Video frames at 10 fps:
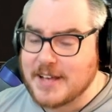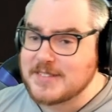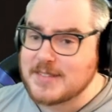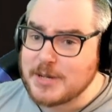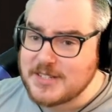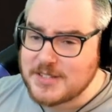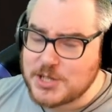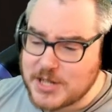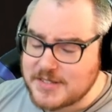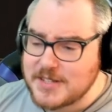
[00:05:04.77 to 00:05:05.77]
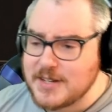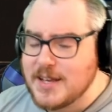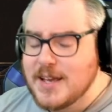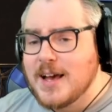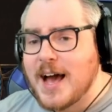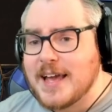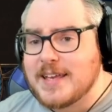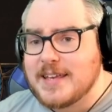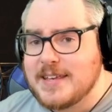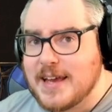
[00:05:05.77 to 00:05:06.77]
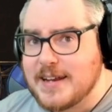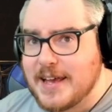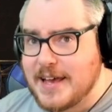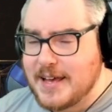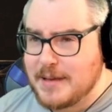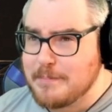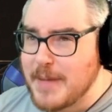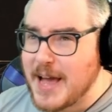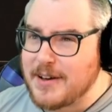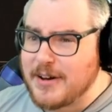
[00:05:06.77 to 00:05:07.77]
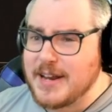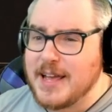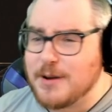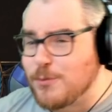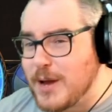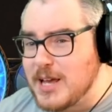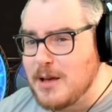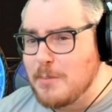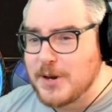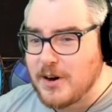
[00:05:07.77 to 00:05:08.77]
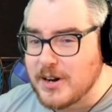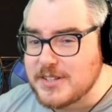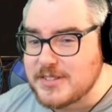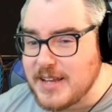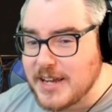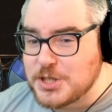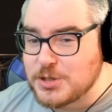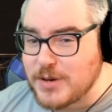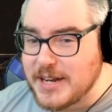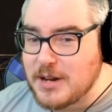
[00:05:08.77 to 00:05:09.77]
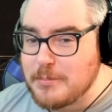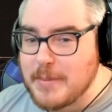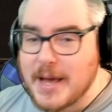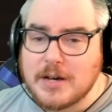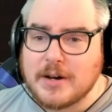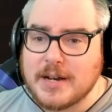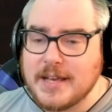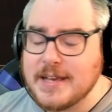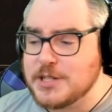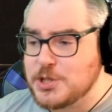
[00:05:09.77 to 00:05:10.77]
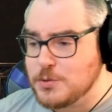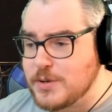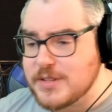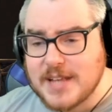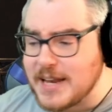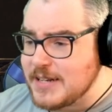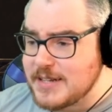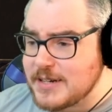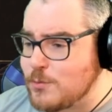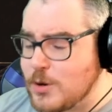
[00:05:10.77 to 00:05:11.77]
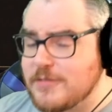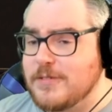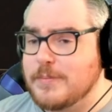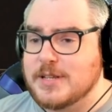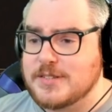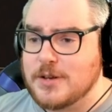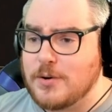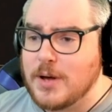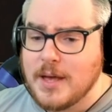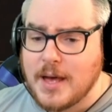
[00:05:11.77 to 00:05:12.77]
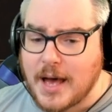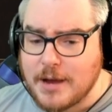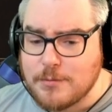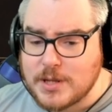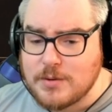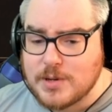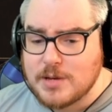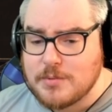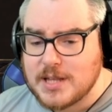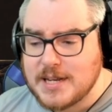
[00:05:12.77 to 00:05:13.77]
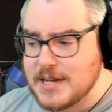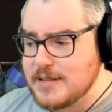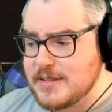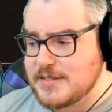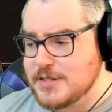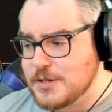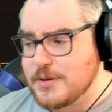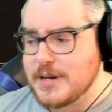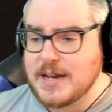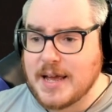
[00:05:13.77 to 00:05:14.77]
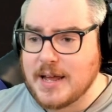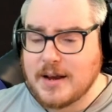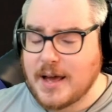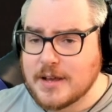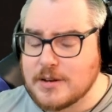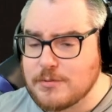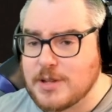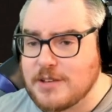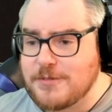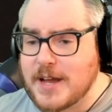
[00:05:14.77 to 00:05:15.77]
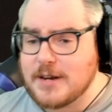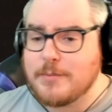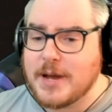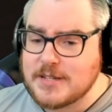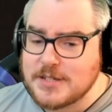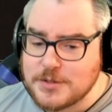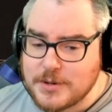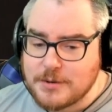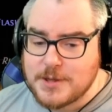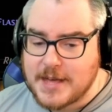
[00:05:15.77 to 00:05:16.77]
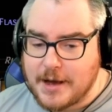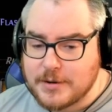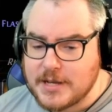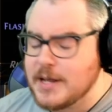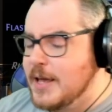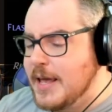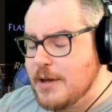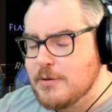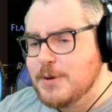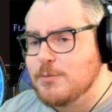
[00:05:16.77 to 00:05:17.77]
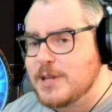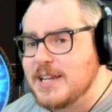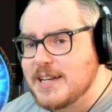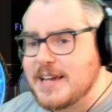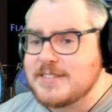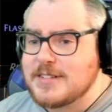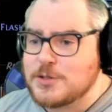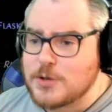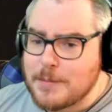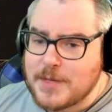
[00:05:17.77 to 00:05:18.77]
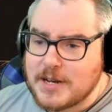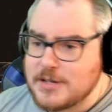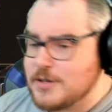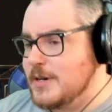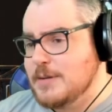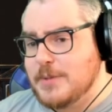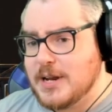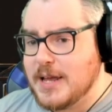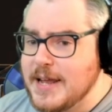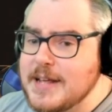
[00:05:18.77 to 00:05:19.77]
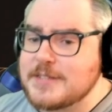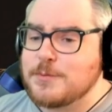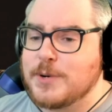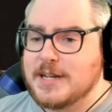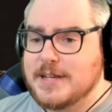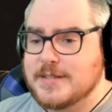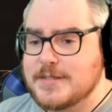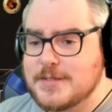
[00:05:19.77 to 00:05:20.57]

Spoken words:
Somebody suggested I can get mana on hit ring, but honestly, I tried out mana on hit jewels and it didn't work for me. So I really needed this enduring, and I couldn't really find a way to do it without it. It would be really nice to drop that enduring, but it is what it is.